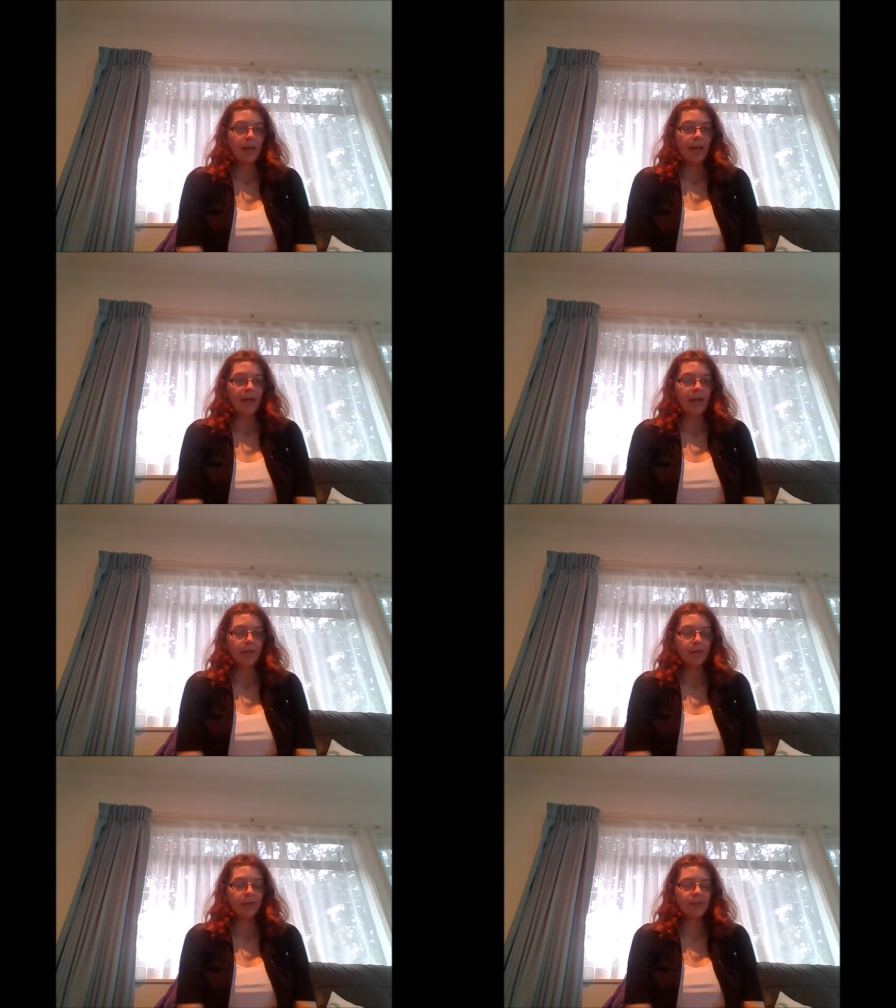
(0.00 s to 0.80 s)
And
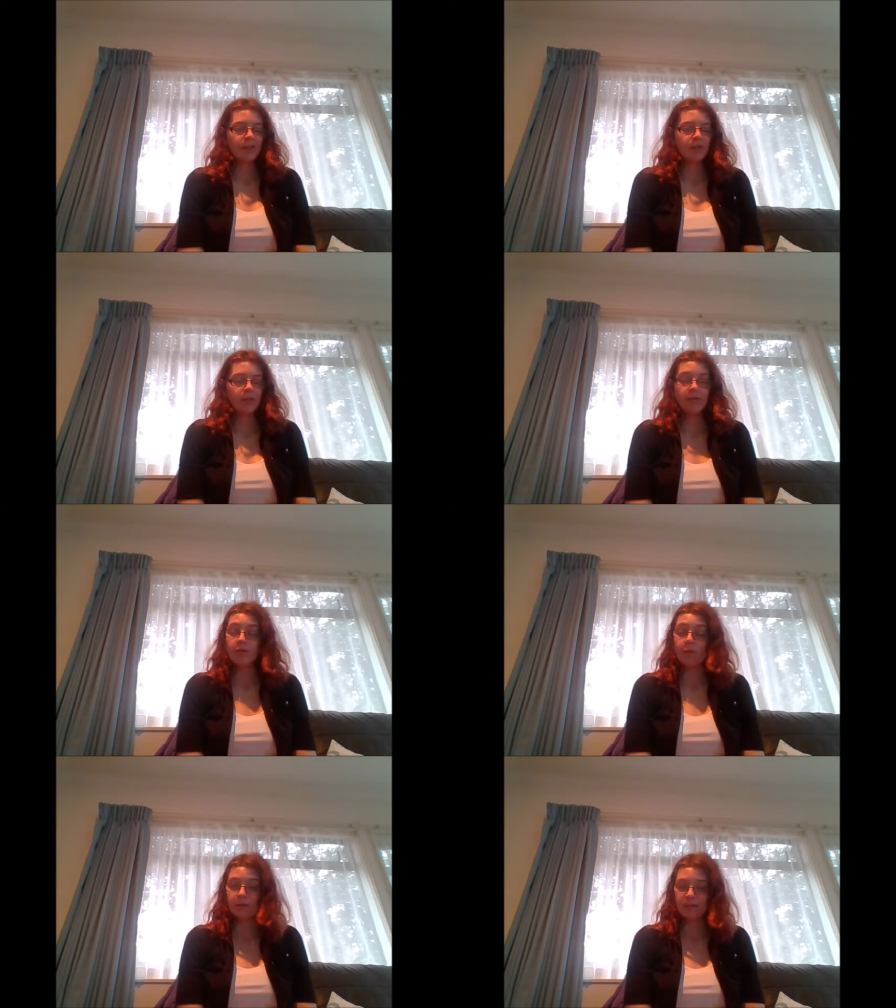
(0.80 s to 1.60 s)
for those of you who do
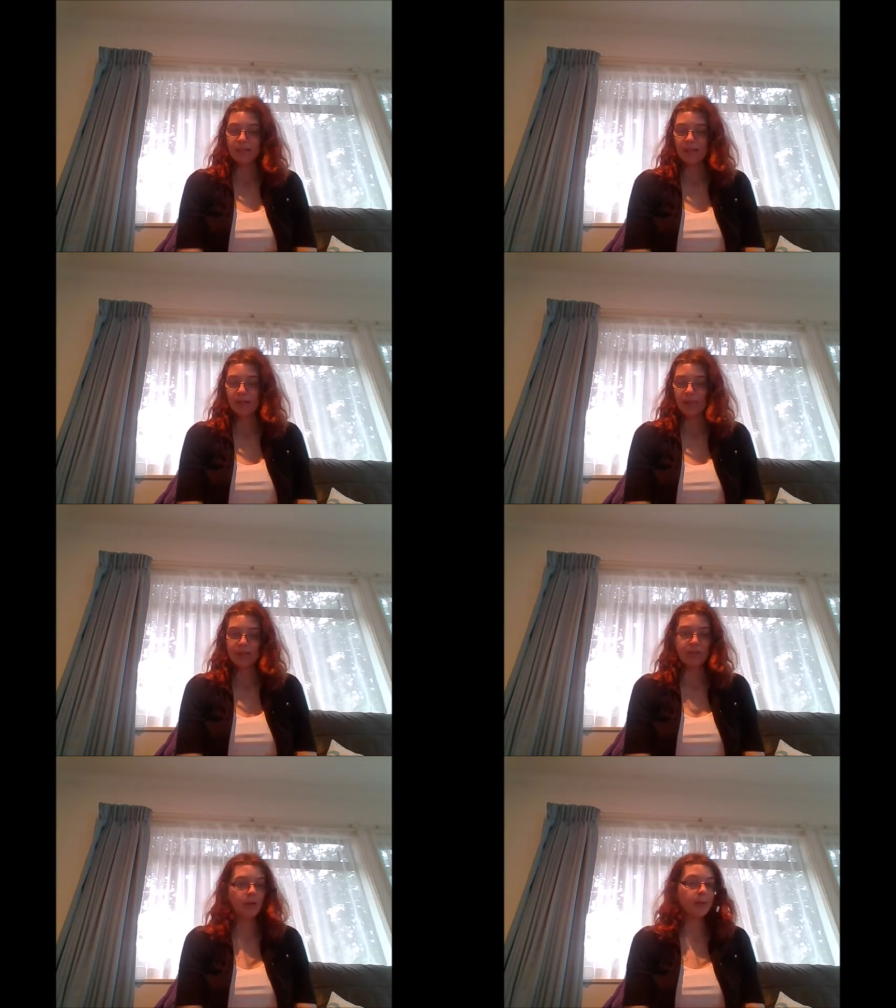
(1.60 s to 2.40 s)
not want to hear about
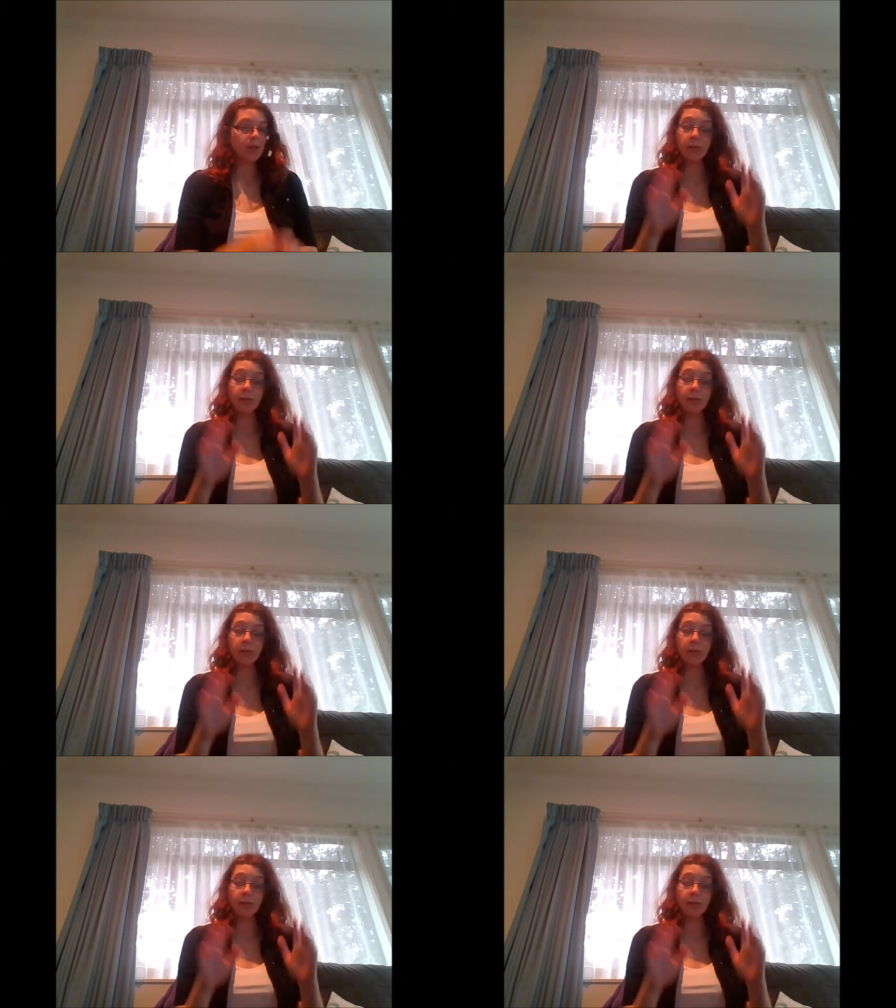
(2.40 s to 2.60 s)
this topic,